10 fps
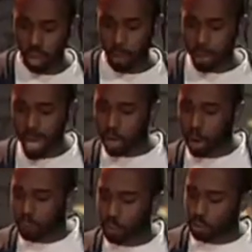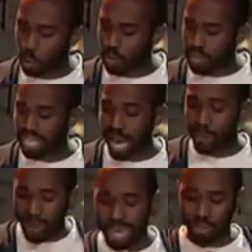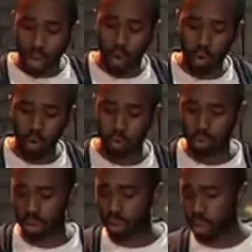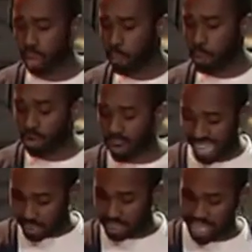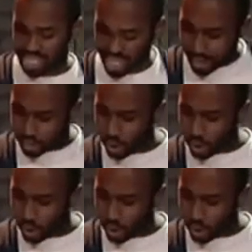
Mango fruit smoothies, I make those. Maracas, I shake